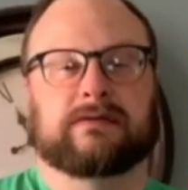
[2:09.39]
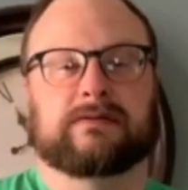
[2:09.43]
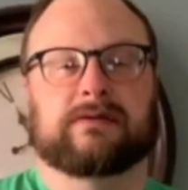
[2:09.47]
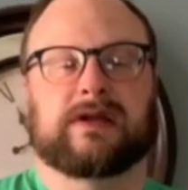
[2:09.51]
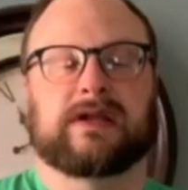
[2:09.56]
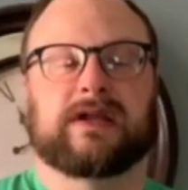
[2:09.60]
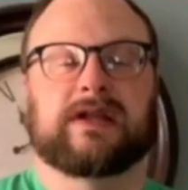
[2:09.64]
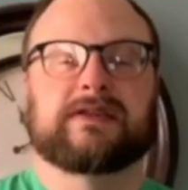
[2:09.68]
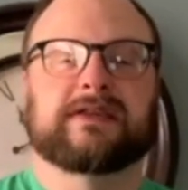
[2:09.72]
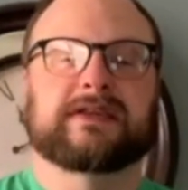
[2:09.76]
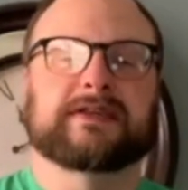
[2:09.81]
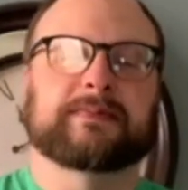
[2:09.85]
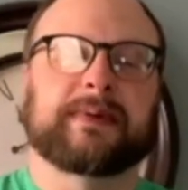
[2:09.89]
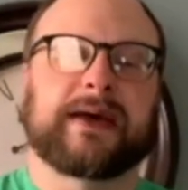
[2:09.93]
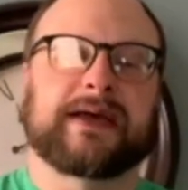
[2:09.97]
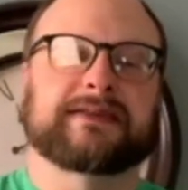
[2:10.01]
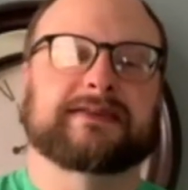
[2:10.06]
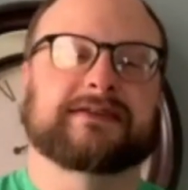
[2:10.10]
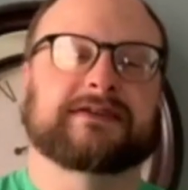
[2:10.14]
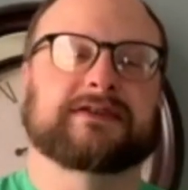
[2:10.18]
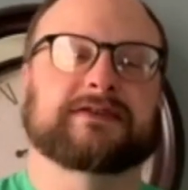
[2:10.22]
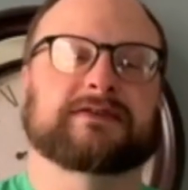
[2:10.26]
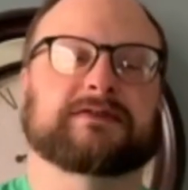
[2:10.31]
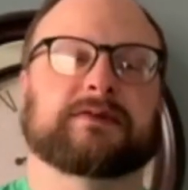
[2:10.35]
And in this
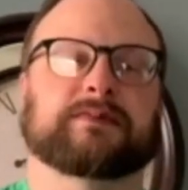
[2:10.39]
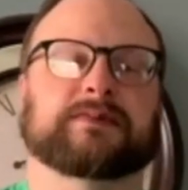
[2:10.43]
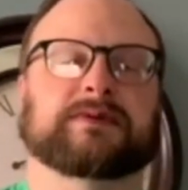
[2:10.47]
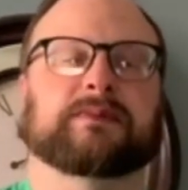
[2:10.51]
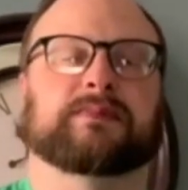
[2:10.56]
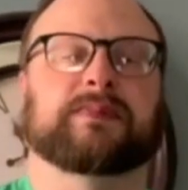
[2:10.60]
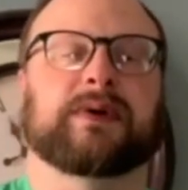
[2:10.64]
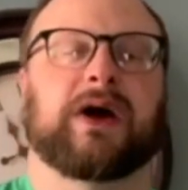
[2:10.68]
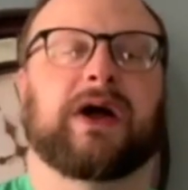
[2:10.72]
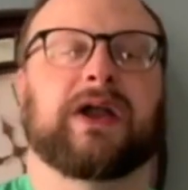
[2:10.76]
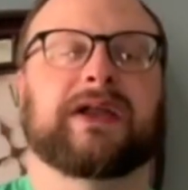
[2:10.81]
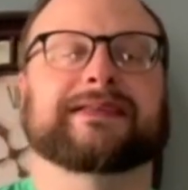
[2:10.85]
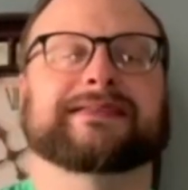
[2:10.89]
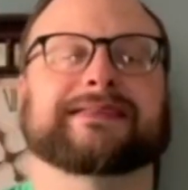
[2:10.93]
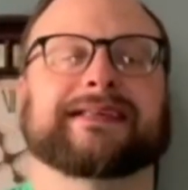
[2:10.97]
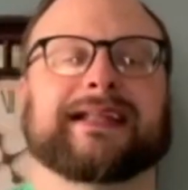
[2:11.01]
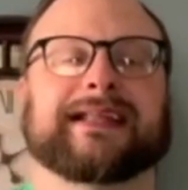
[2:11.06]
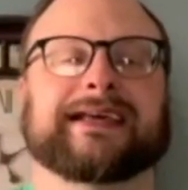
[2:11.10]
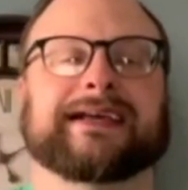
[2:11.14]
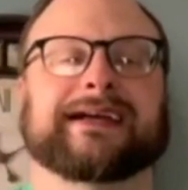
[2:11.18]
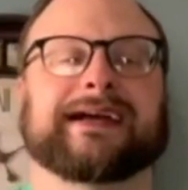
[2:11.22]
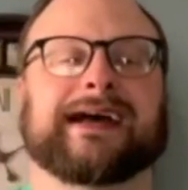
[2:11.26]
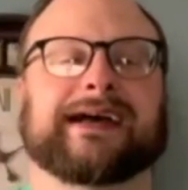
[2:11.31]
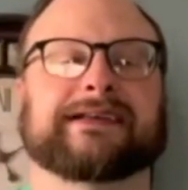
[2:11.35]
passage of scripture, Paul is
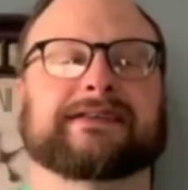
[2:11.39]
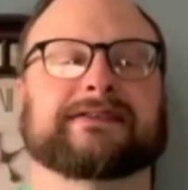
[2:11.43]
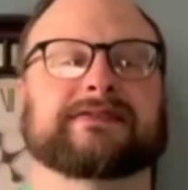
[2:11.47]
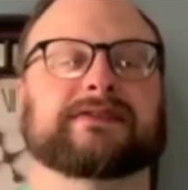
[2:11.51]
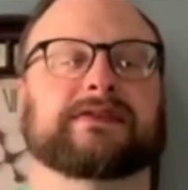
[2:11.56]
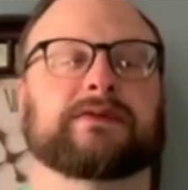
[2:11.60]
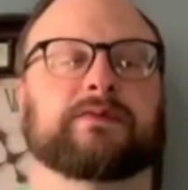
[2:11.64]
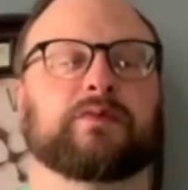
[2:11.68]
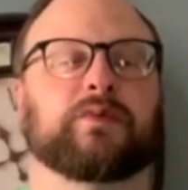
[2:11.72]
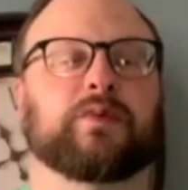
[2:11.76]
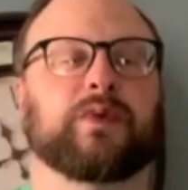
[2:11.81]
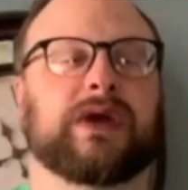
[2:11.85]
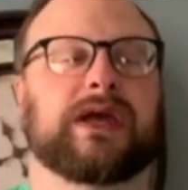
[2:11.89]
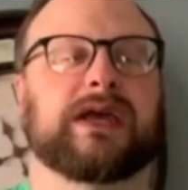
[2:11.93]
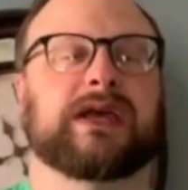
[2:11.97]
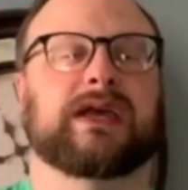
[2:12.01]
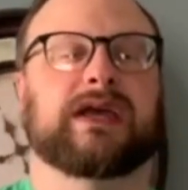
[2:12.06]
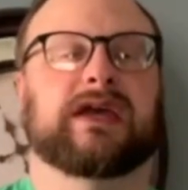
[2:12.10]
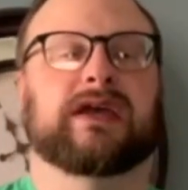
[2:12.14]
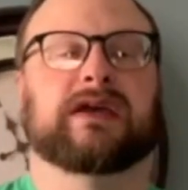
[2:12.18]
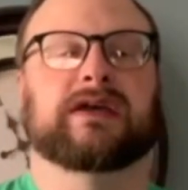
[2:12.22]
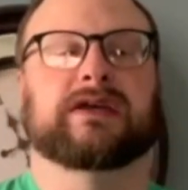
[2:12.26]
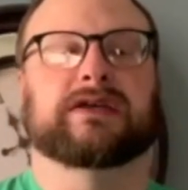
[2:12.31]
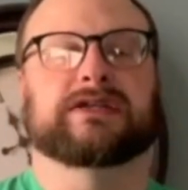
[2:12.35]
telling us that
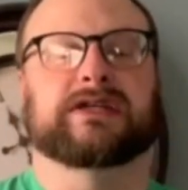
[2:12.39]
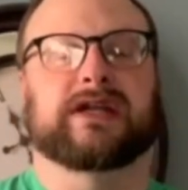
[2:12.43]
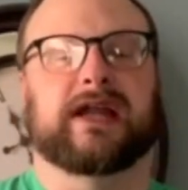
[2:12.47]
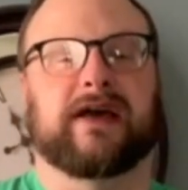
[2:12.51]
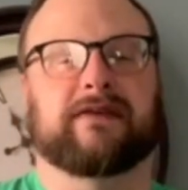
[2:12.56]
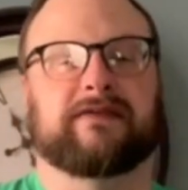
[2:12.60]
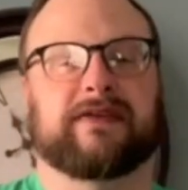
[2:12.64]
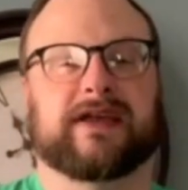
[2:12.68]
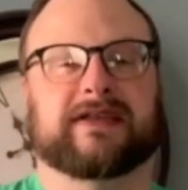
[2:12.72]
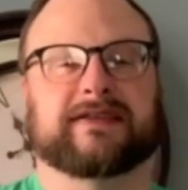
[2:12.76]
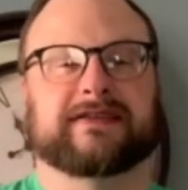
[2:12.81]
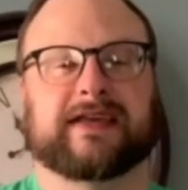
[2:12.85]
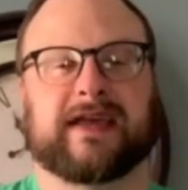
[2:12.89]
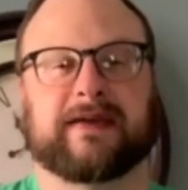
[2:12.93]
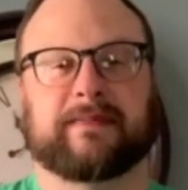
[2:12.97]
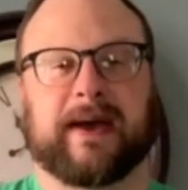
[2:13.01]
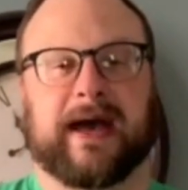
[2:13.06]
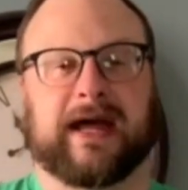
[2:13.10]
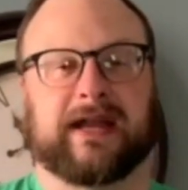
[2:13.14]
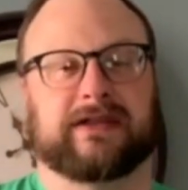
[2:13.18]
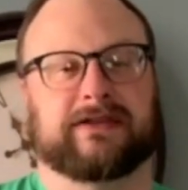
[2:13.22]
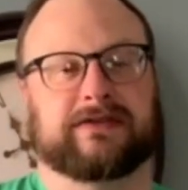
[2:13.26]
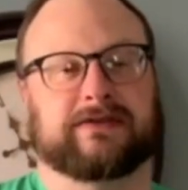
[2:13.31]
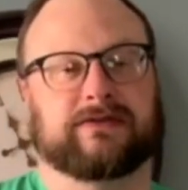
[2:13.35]
we should have that same
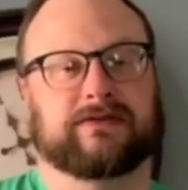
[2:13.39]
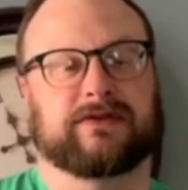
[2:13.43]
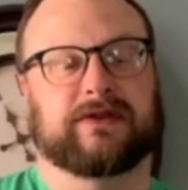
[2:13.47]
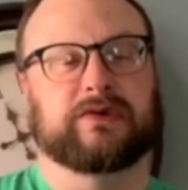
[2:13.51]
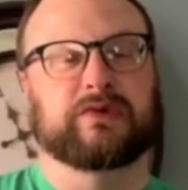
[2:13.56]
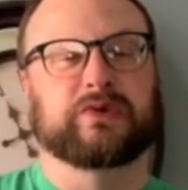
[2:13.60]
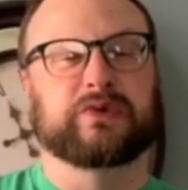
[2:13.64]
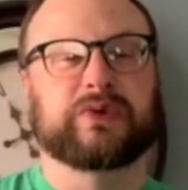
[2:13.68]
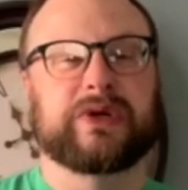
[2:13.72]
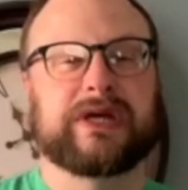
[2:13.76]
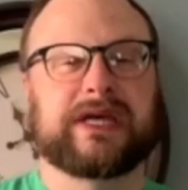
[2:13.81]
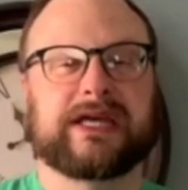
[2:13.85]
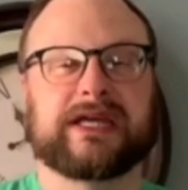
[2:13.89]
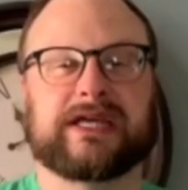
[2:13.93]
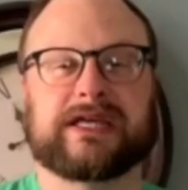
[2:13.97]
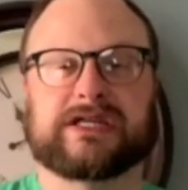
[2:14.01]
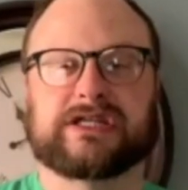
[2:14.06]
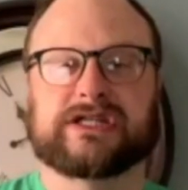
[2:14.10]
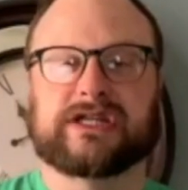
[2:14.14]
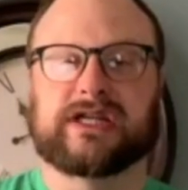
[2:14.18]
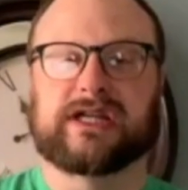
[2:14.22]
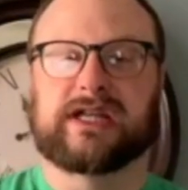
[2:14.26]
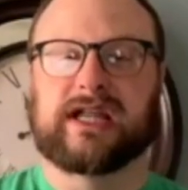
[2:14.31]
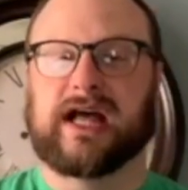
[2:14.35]
attitude, that we
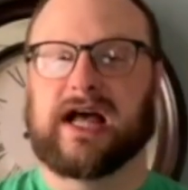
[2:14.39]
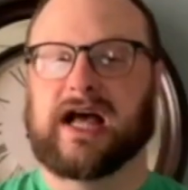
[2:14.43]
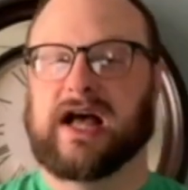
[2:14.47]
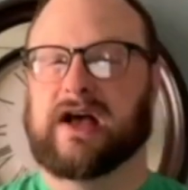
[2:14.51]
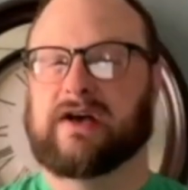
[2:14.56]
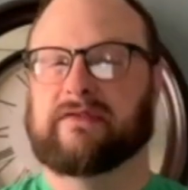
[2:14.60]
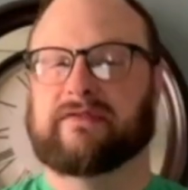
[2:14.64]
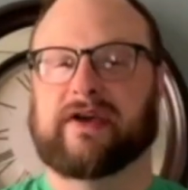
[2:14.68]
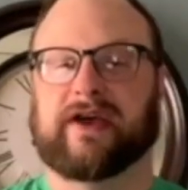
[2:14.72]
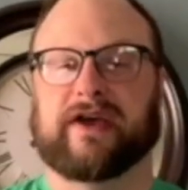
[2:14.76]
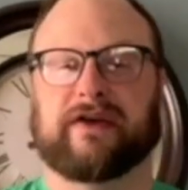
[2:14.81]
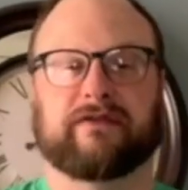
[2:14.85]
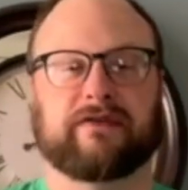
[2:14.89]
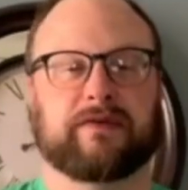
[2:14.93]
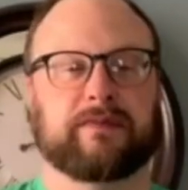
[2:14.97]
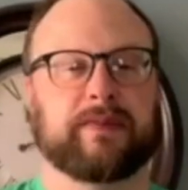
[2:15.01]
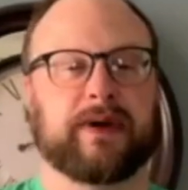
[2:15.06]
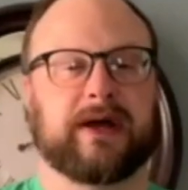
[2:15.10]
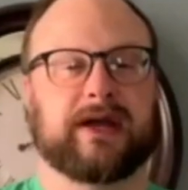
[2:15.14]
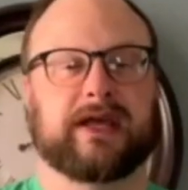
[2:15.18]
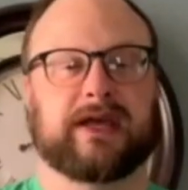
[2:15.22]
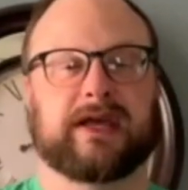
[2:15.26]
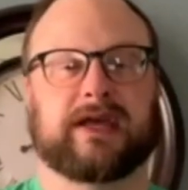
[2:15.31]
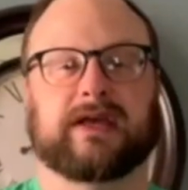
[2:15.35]
should love
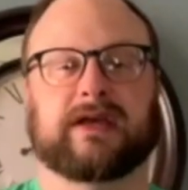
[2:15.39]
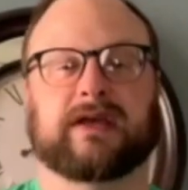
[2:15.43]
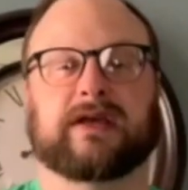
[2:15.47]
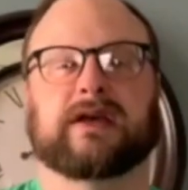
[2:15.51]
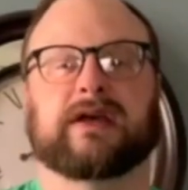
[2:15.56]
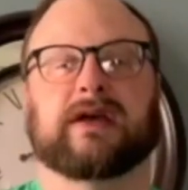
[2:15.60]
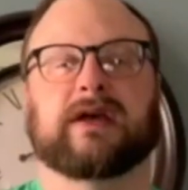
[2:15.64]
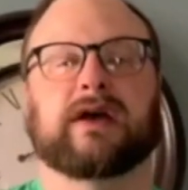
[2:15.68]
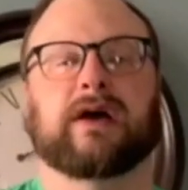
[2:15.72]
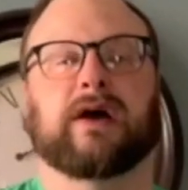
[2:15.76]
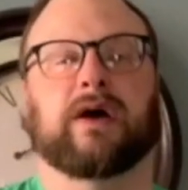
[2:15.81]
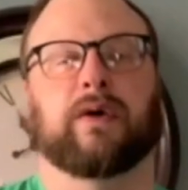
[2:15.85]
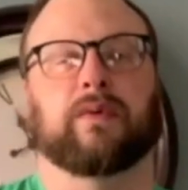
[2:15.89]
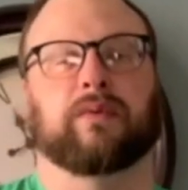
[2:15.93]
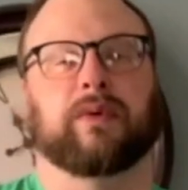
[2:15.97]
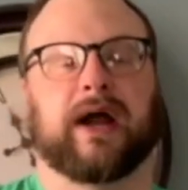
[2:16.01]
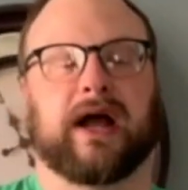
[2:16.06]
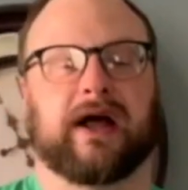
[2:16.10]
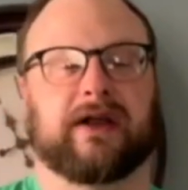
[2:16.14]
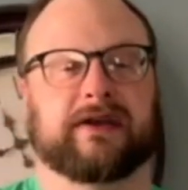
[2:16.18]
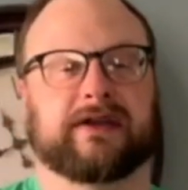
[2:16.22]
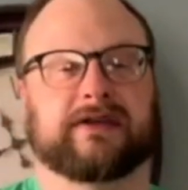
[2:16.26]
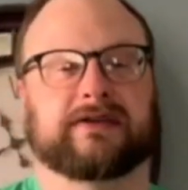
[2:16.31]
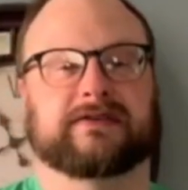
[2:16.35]
everybody
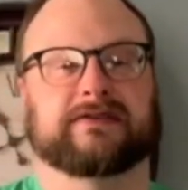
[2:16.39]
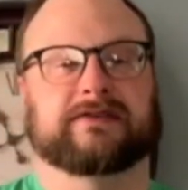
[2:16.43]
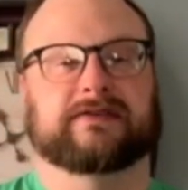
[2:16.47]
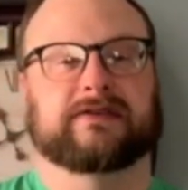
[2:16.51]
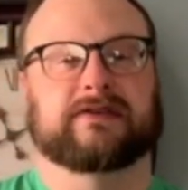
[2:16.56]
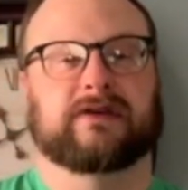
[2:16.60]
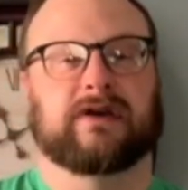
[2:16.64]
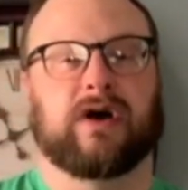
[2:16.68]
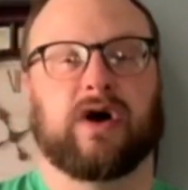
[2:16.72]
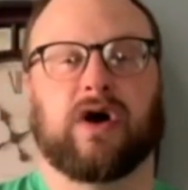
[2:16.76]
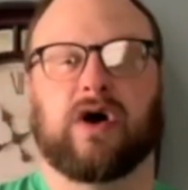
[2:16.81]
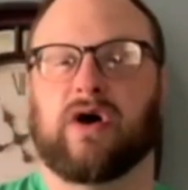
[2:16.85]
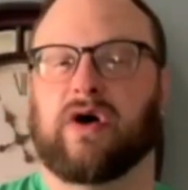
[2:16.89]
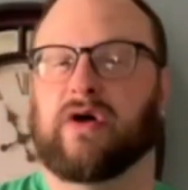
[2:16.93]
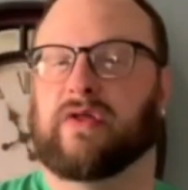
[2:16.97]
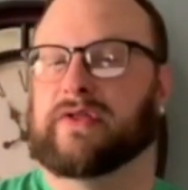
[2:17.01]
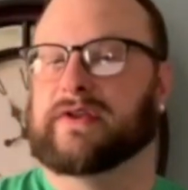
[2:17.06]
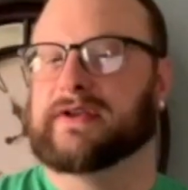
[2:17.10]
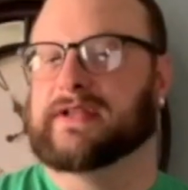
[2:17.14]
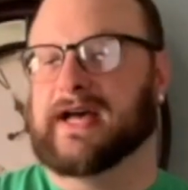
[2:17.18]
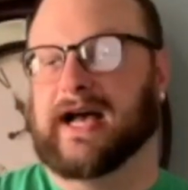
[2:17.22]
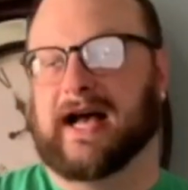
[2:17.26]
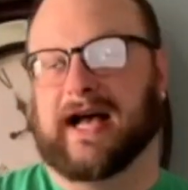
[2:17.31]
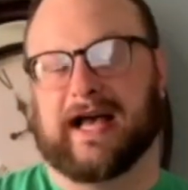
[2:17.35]
around us all
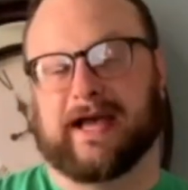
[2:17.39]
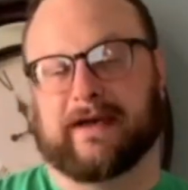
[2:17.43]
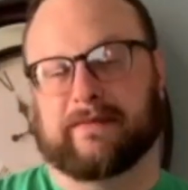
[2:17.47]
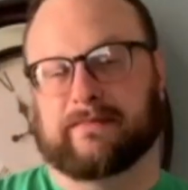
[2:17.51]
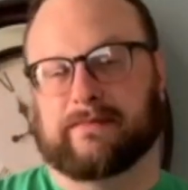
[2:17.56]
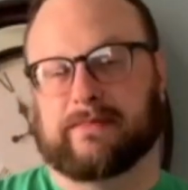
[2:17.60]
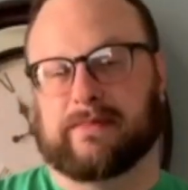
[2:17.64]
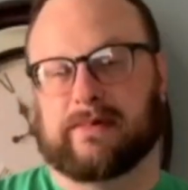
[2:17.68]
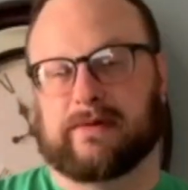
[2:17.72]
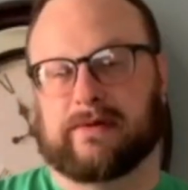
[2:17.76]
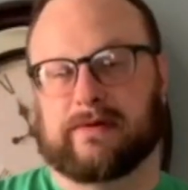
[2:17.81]
the time,